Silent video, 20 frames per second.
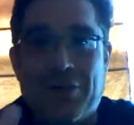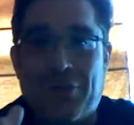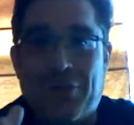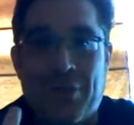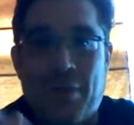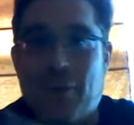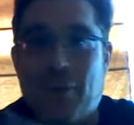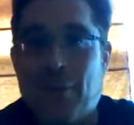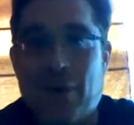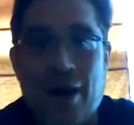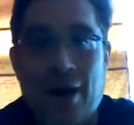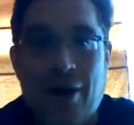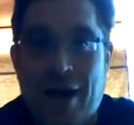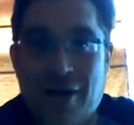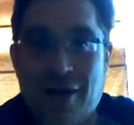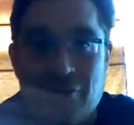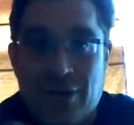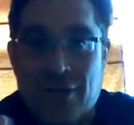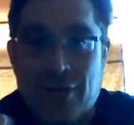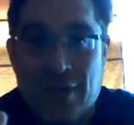remember how
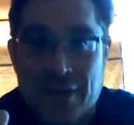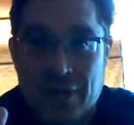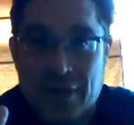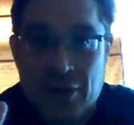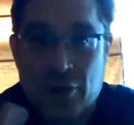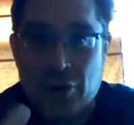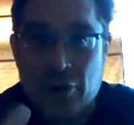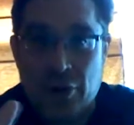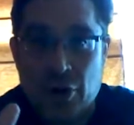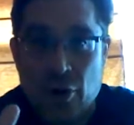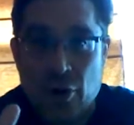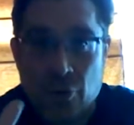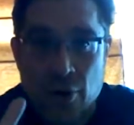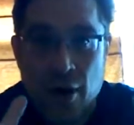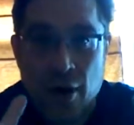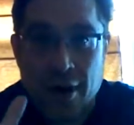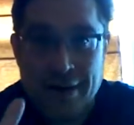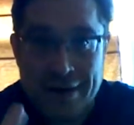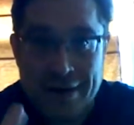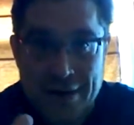everything that could go
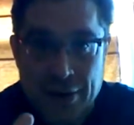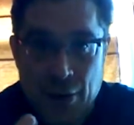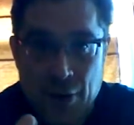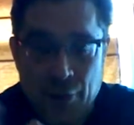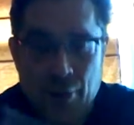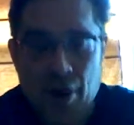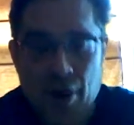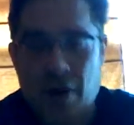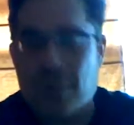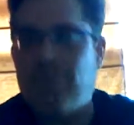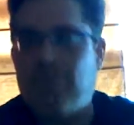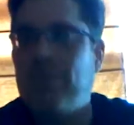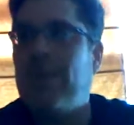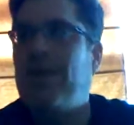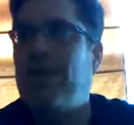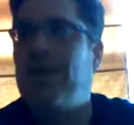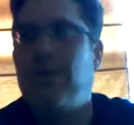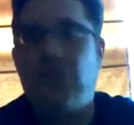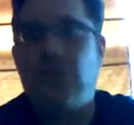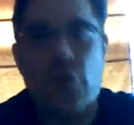wrong did go wrong.
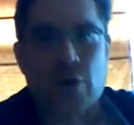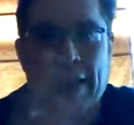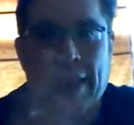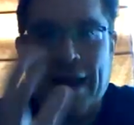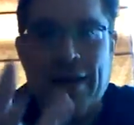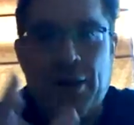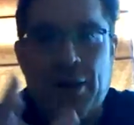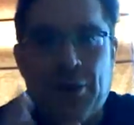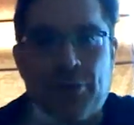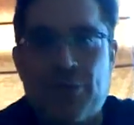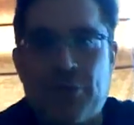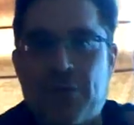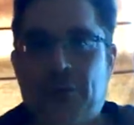Tornadoes,